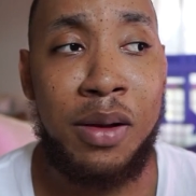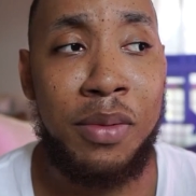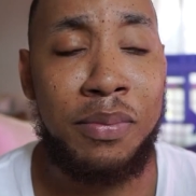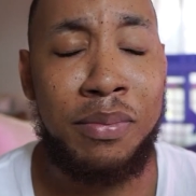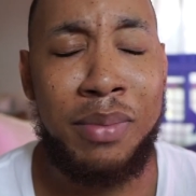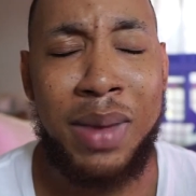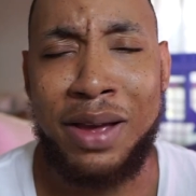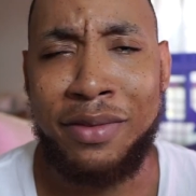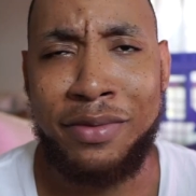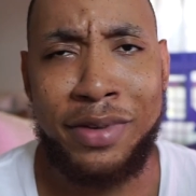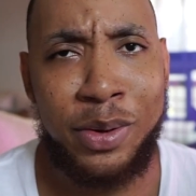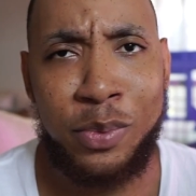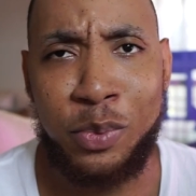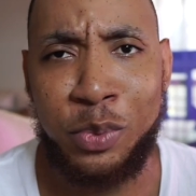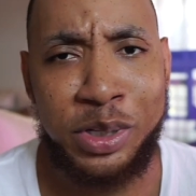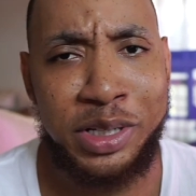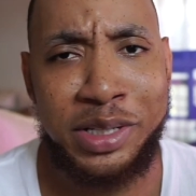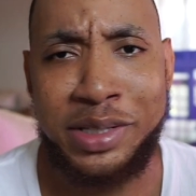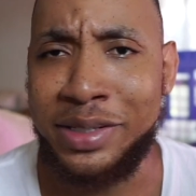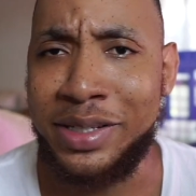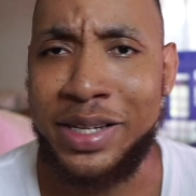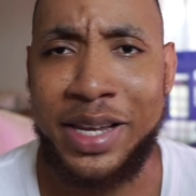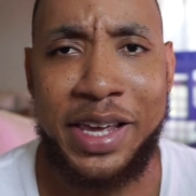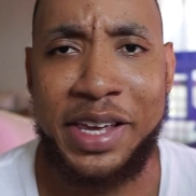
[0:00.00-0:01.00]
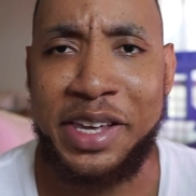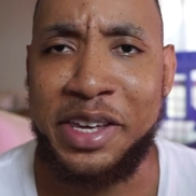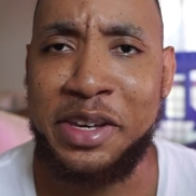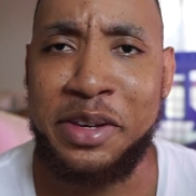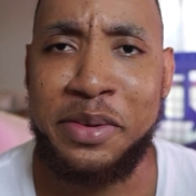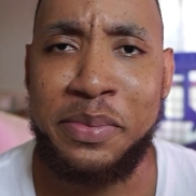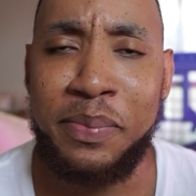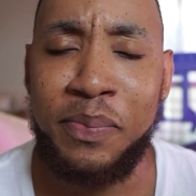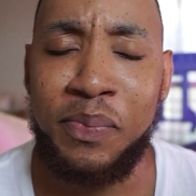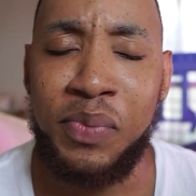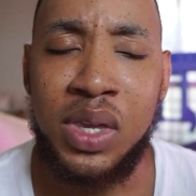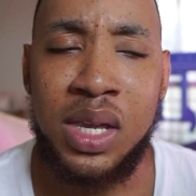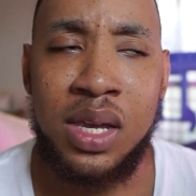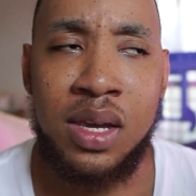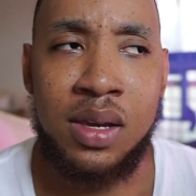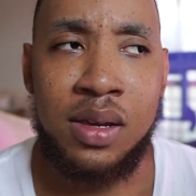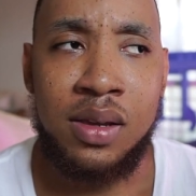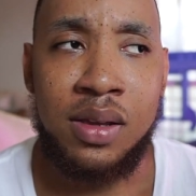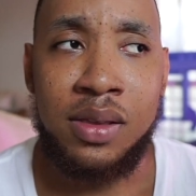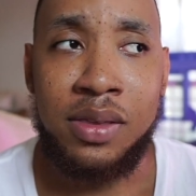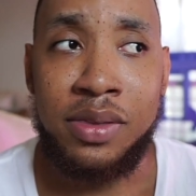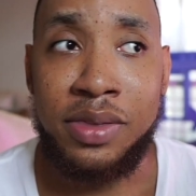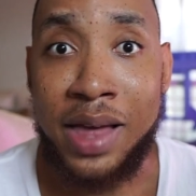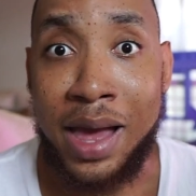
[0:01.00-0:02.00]
my vet wouldn't take him,
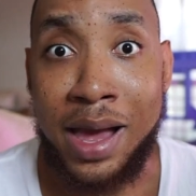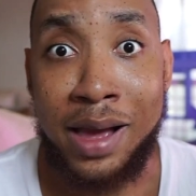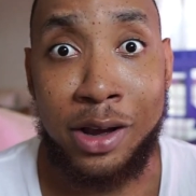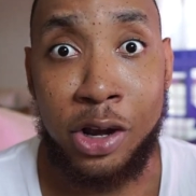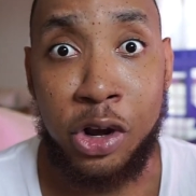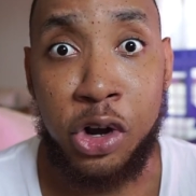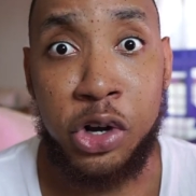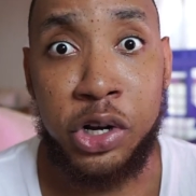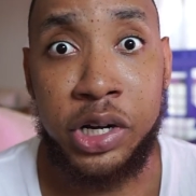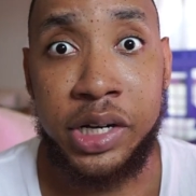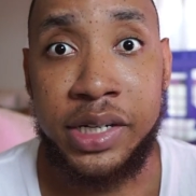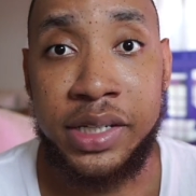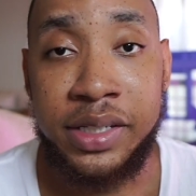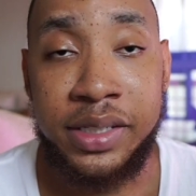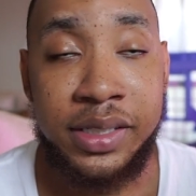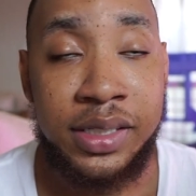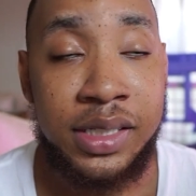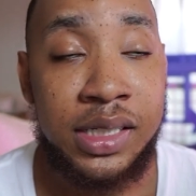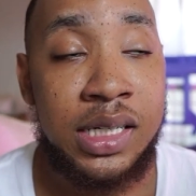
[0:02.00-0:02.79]
thank God.